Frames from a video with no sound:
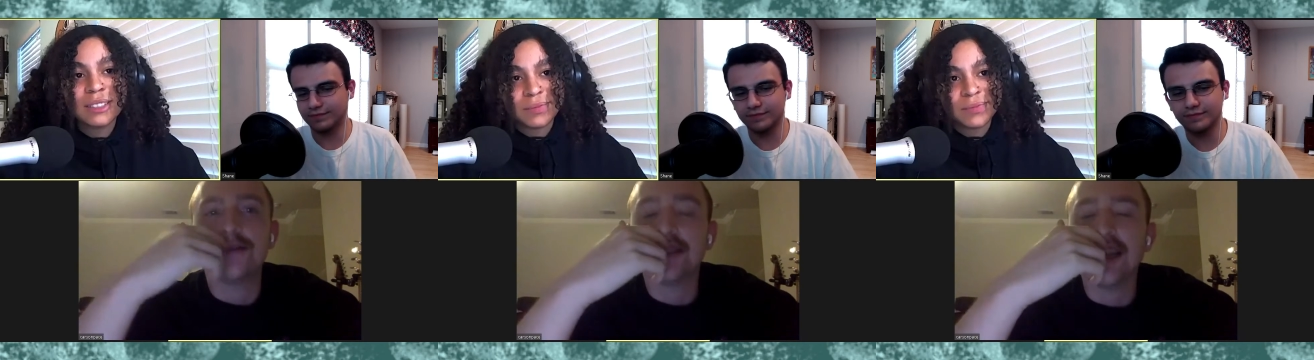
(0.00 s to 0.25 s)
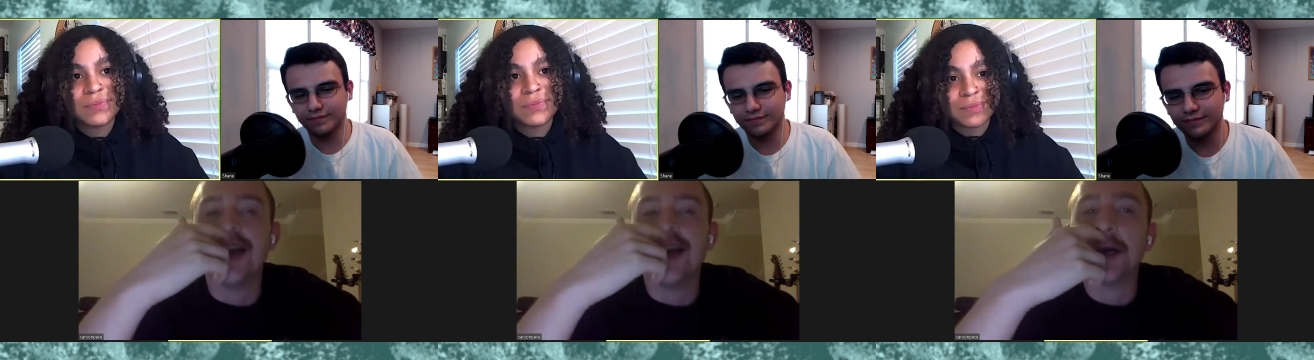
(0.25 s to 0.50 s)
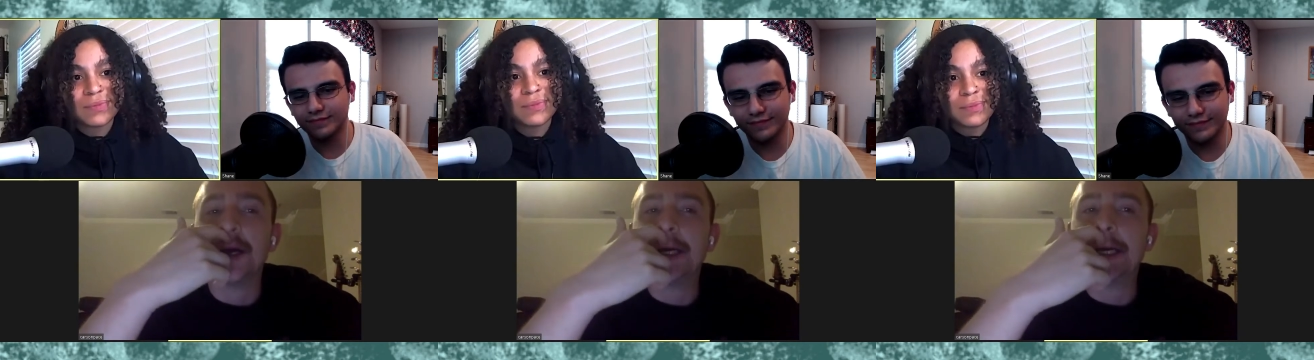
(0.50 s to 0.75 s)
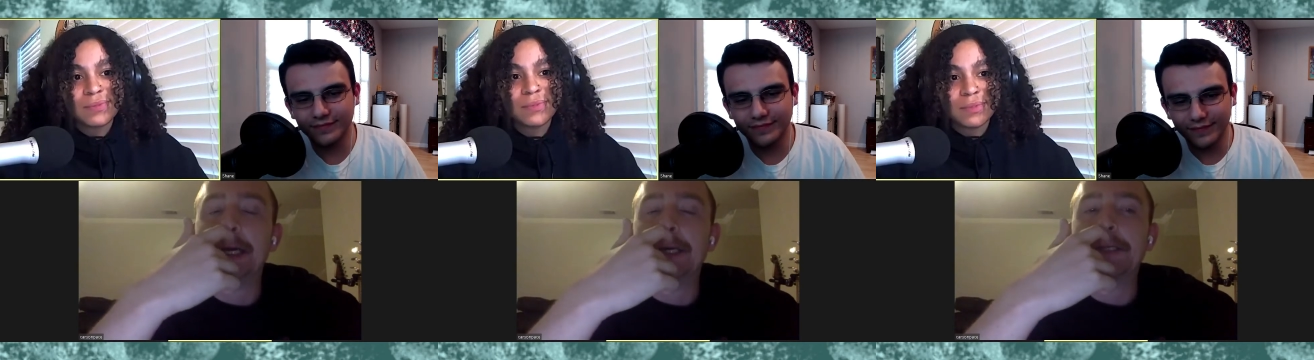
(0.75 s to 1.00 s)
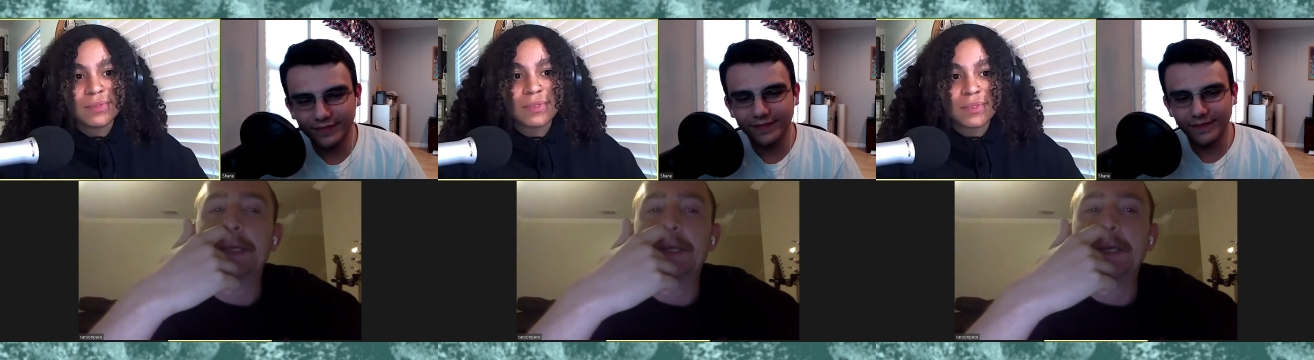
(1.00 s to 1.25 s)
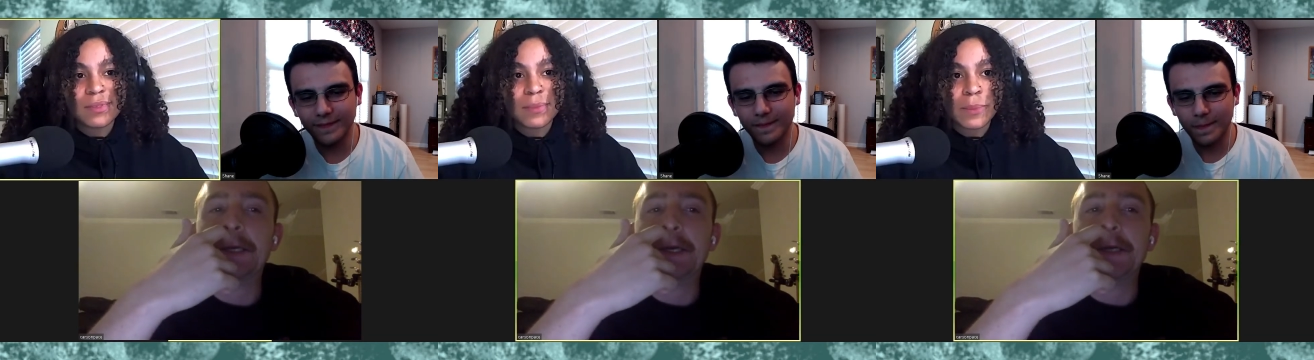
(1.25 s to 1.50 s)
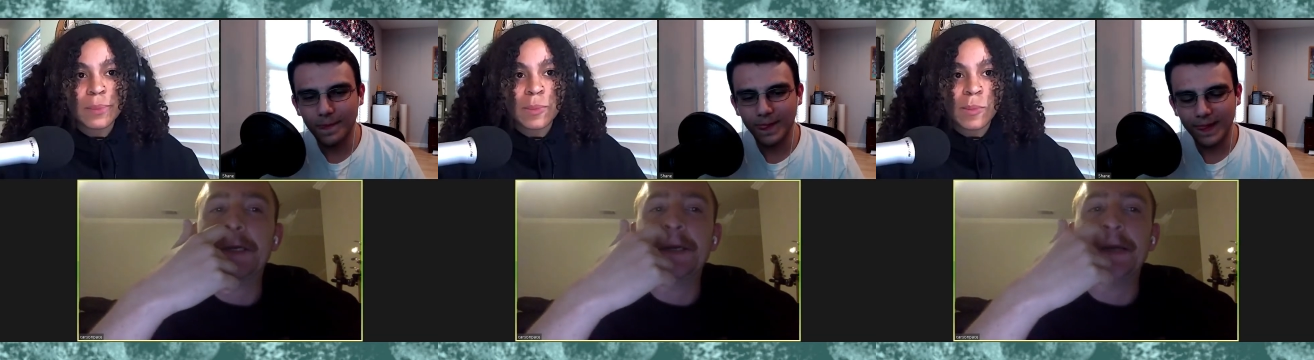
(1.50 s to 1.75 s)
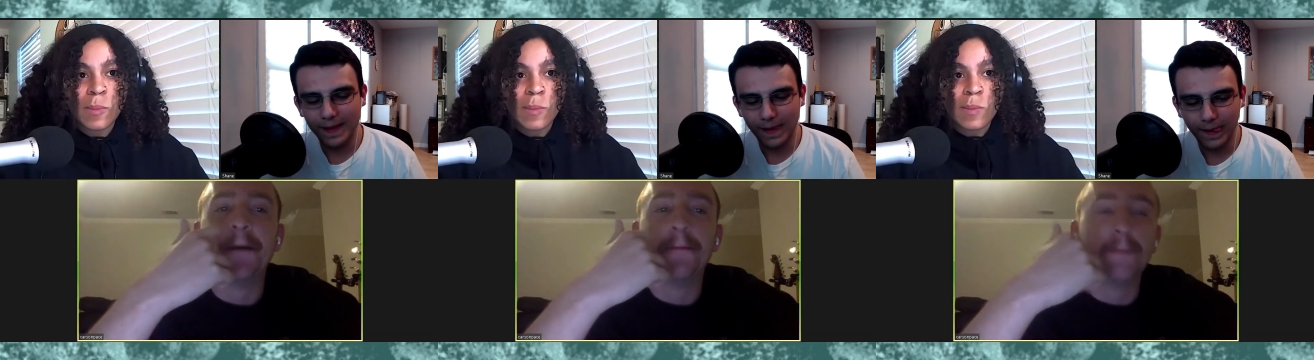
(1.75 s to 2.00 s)
Speaker 1: no, I guess. I, uh,
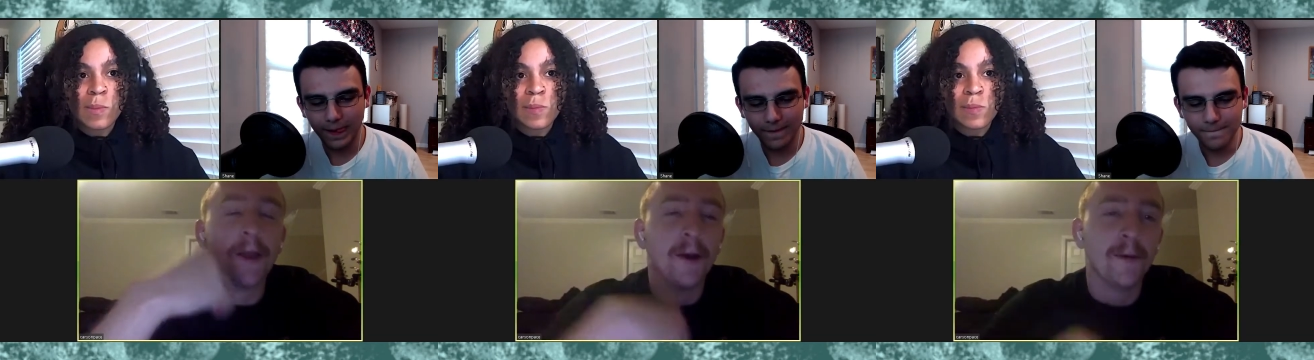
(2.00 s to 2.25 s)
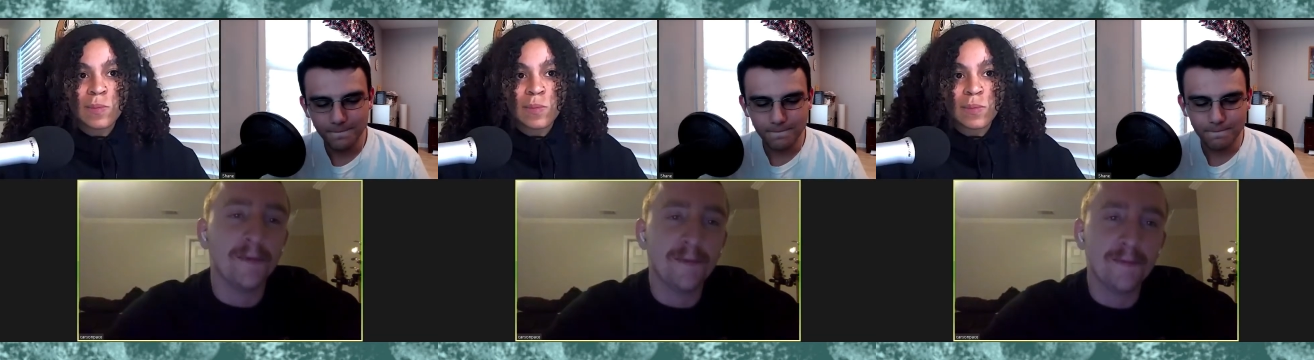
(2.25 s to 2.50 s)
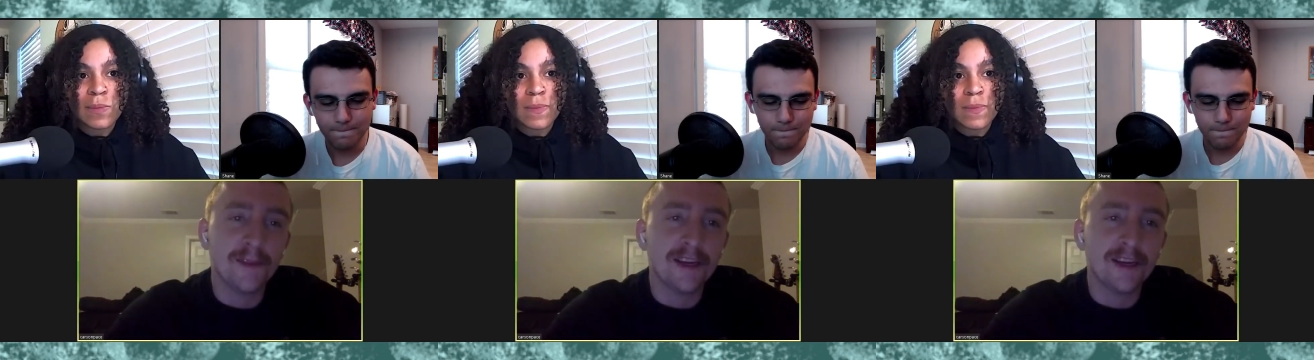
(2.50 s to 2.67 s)
yeah, no.